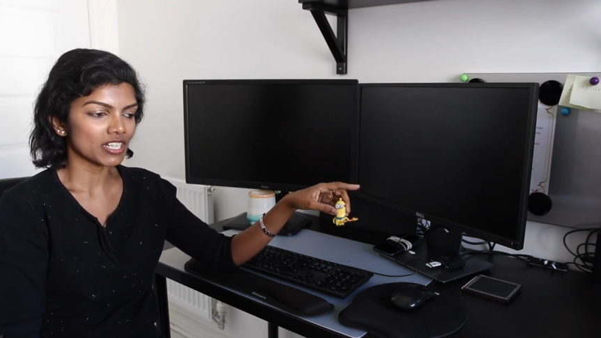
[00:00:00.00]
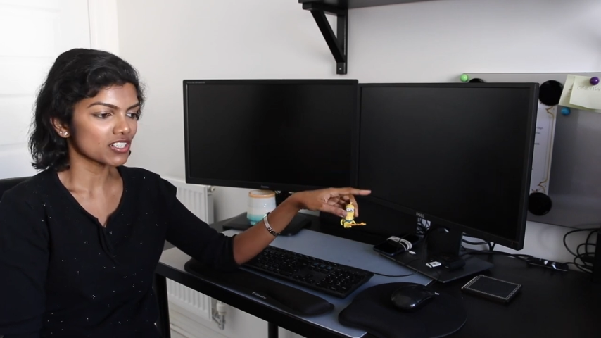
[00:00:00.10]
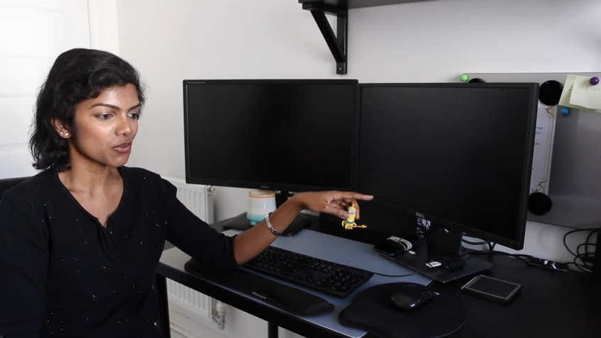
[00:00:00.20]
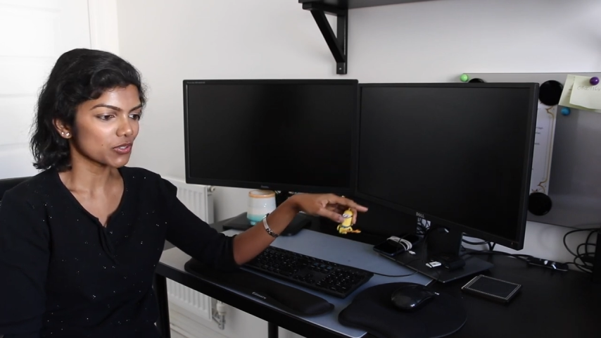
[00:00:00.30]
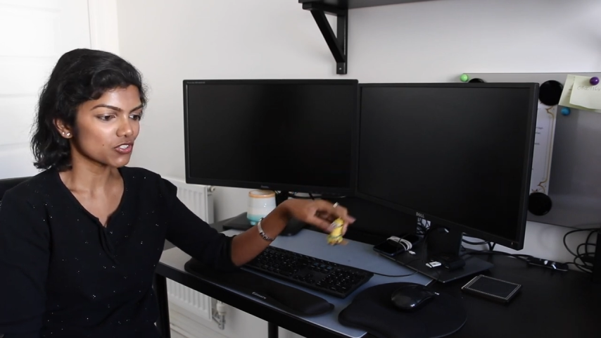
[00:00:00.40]
I
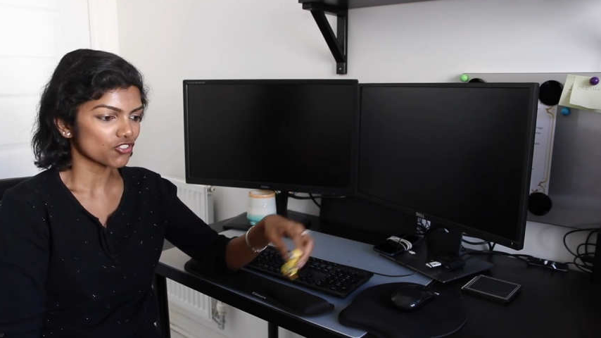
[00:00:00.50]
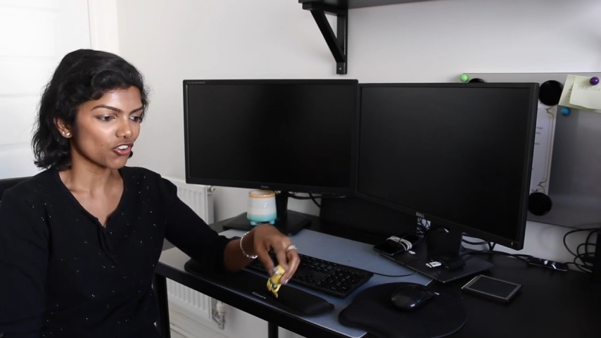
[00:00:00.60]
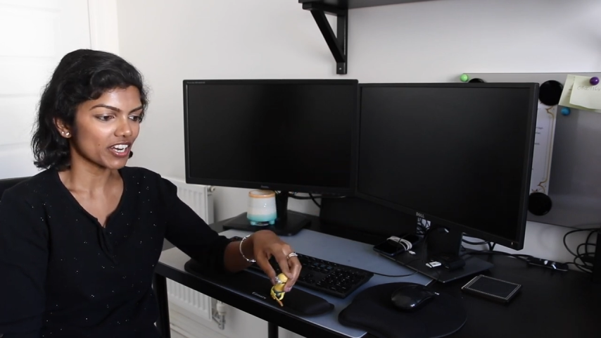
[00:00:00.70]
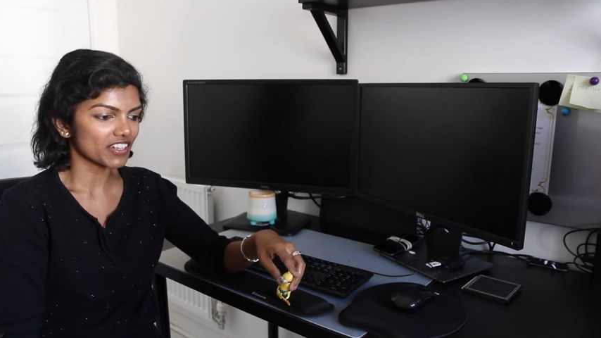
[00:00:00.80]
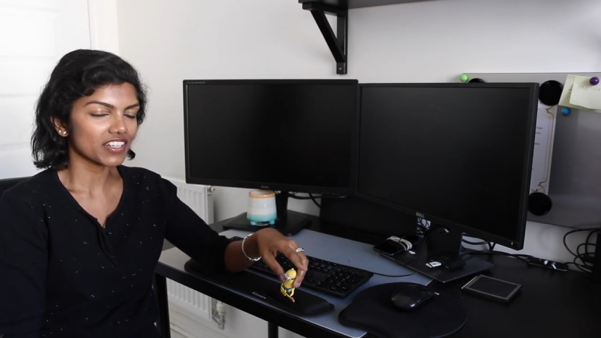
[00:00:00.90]
didn't want to draw
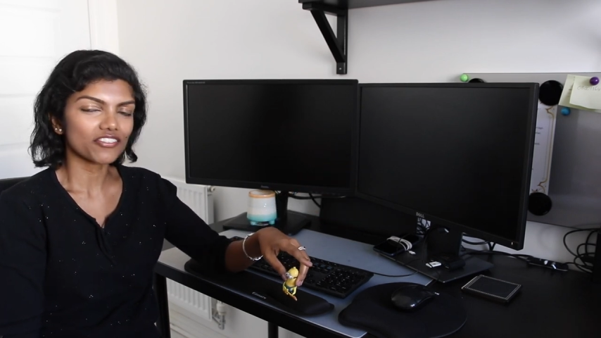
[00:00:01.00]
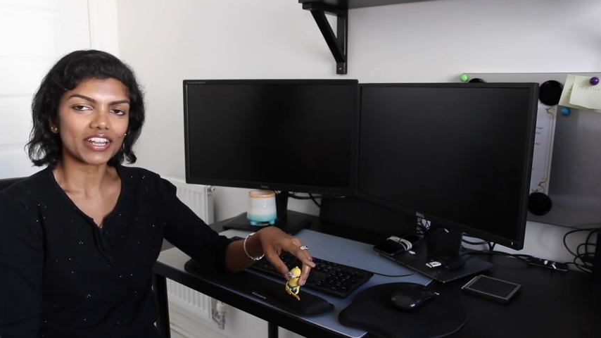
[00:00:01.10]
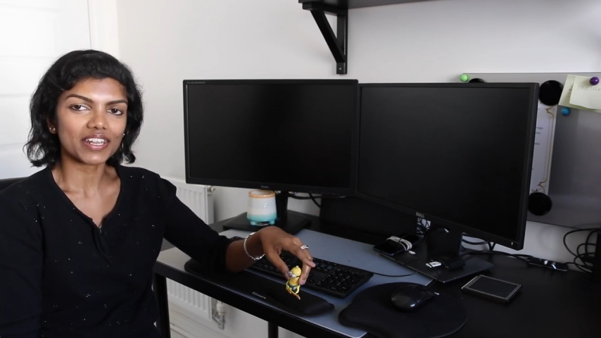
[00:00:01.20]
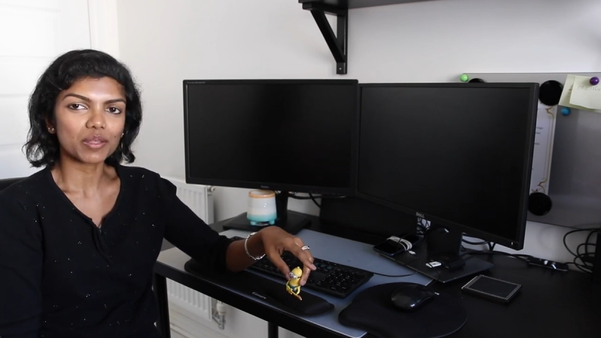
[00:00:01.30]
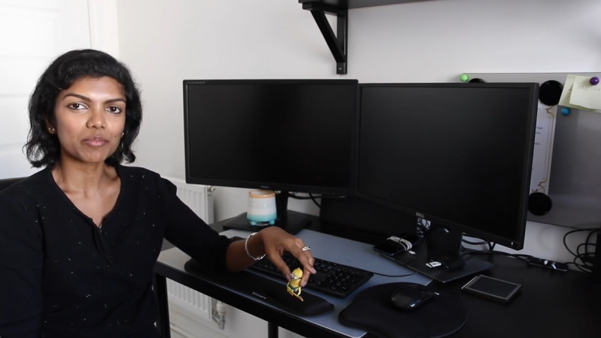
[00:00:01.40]
anything
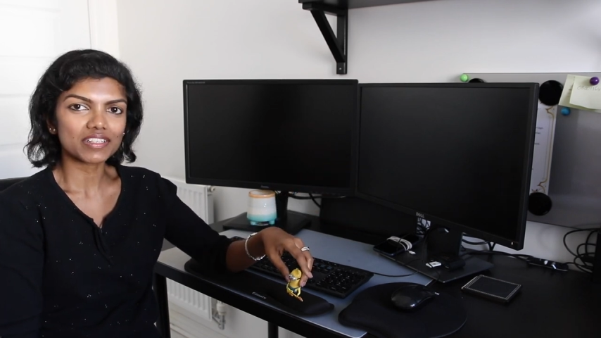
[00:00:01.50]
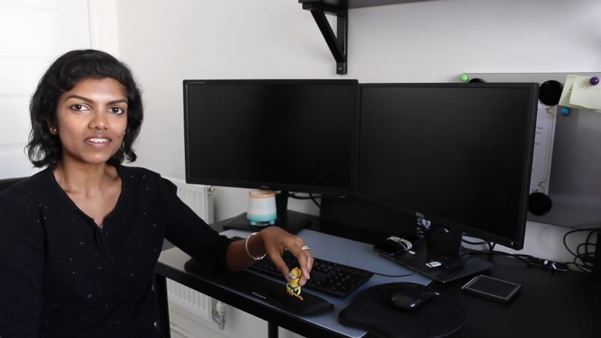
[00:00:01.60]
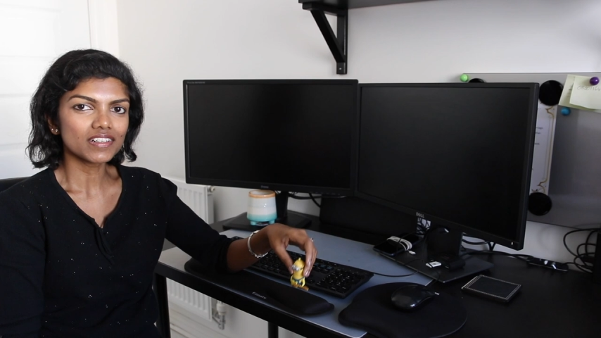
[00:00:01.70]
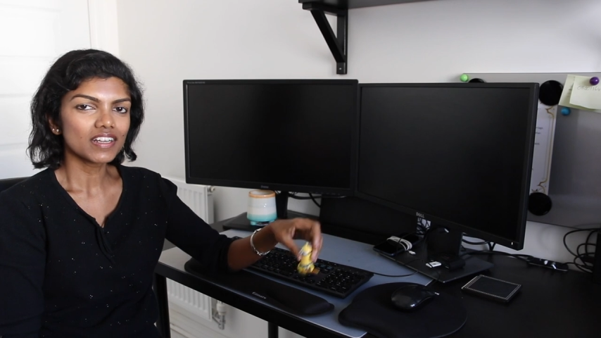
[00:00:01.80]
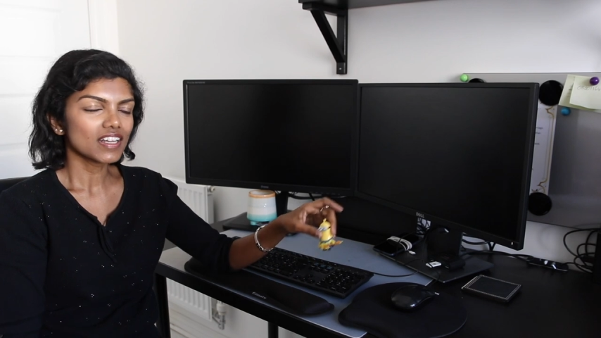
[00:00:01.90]
right in the middle.